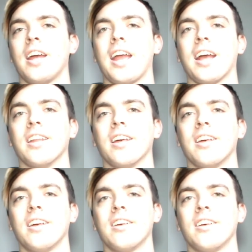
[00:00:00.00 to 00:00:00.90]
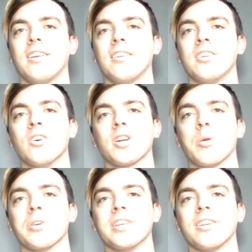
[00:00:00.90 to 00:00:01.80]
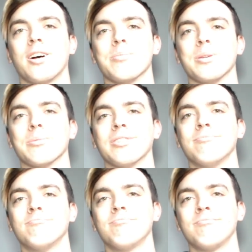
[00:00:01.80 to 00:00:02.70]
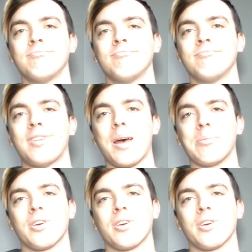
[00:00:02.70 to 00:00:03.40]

and don't go breathing on people. Happy